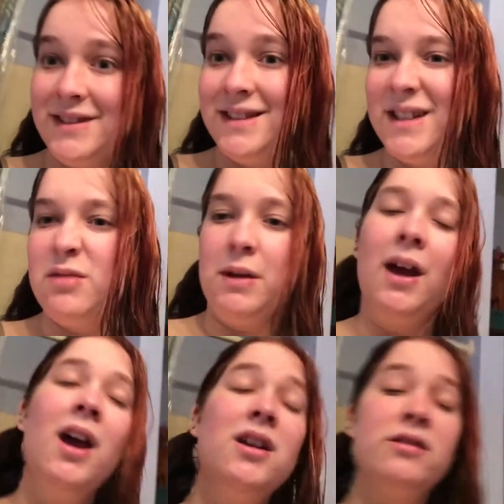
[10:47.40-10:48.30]
Excuse me,
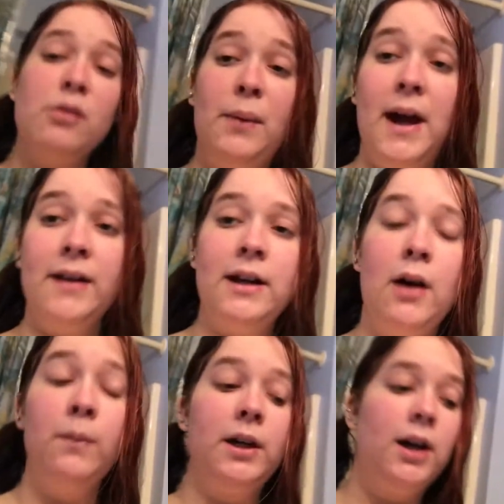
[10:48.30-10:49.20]
so bad
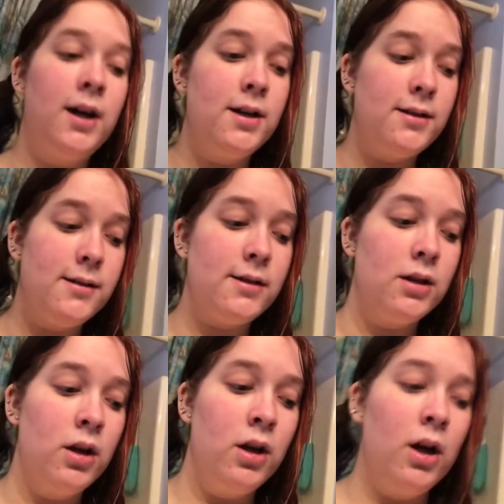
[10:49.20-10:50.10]
now because
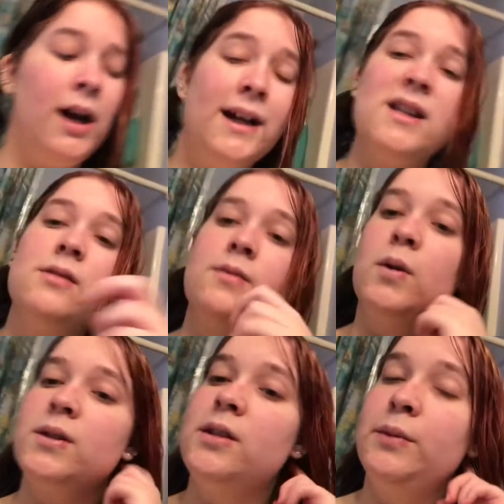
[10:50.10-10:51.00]
I guess it was
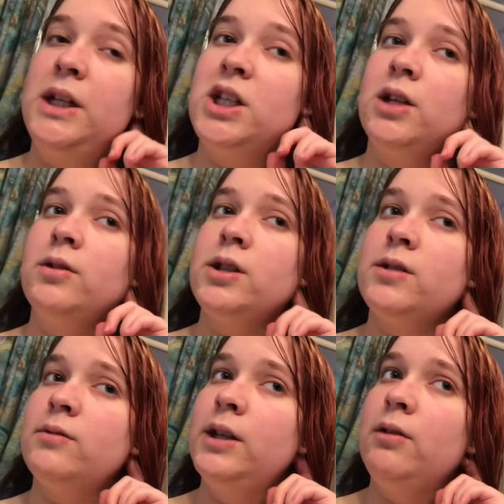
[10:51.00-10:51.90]
most of the bleach that was
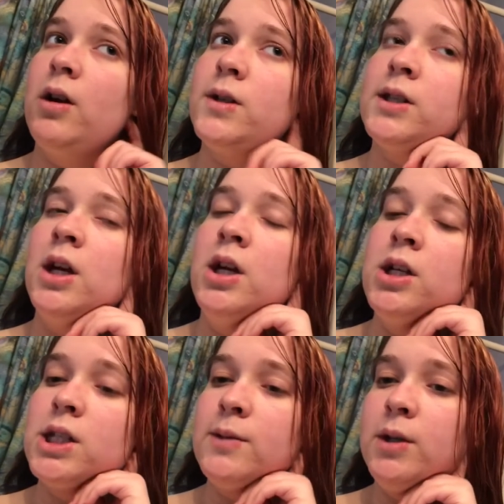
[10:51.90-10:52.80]
just really gross.
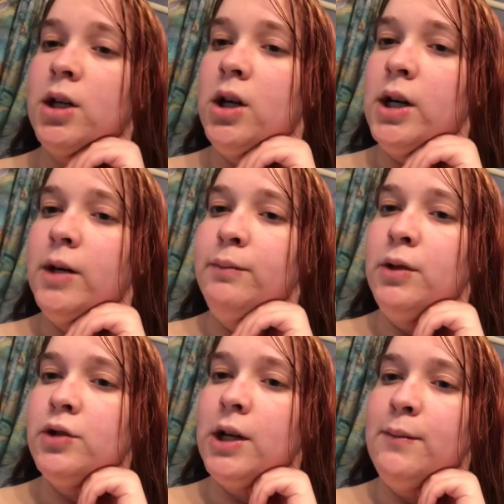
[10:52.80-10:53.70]
So I'm gonna go ahead and
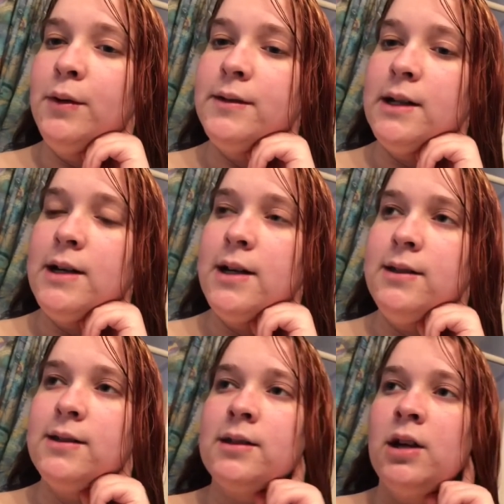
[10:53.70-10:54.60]
blow dry both
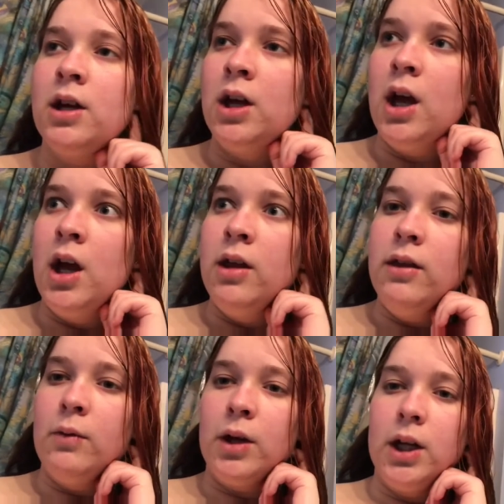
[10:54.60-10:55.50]
sides.
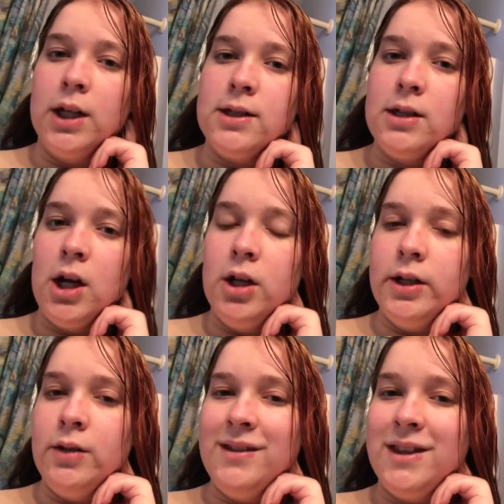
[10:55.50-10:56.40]
Then we're gonna get
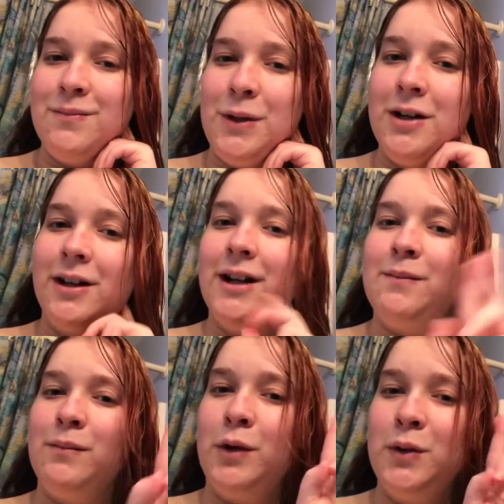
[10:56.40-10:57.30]
started with the part
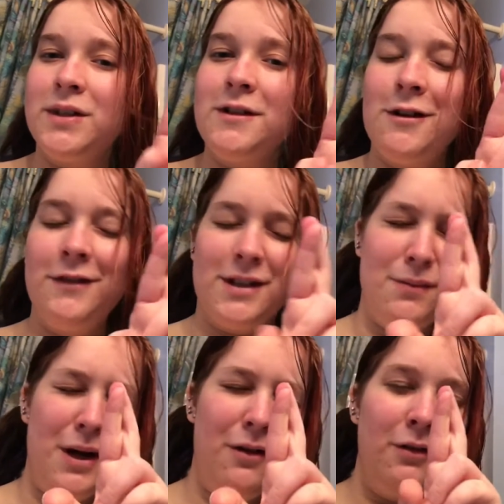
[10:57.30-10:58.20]
I'm most nervous
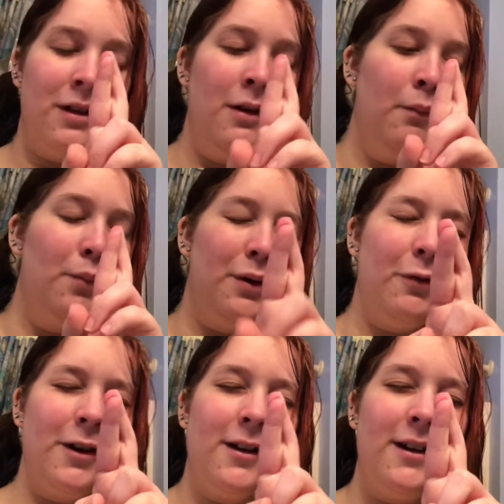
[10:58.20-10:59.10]
about, but
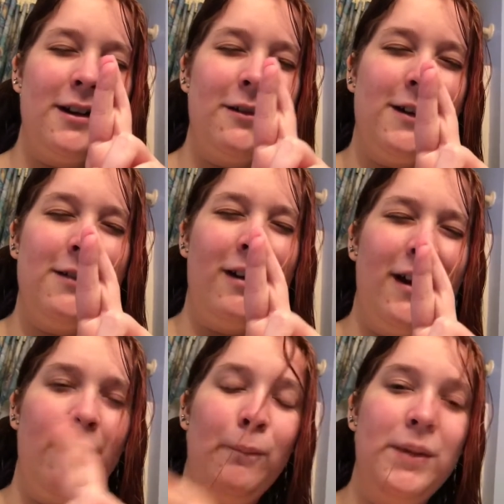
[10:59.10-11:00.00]
we're gonna do
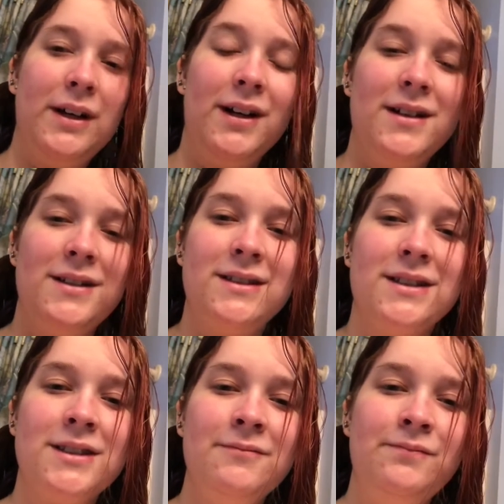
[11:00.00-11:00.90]
anyway
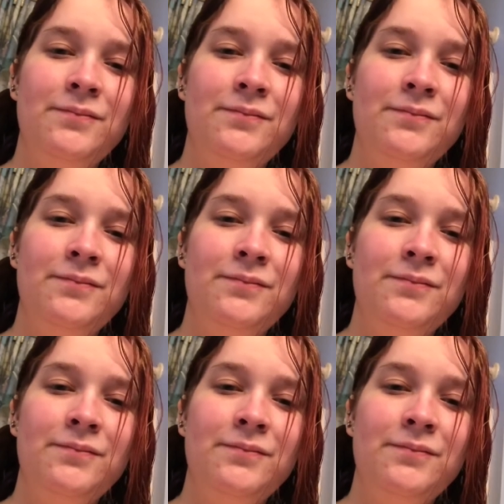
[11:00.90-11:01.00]
because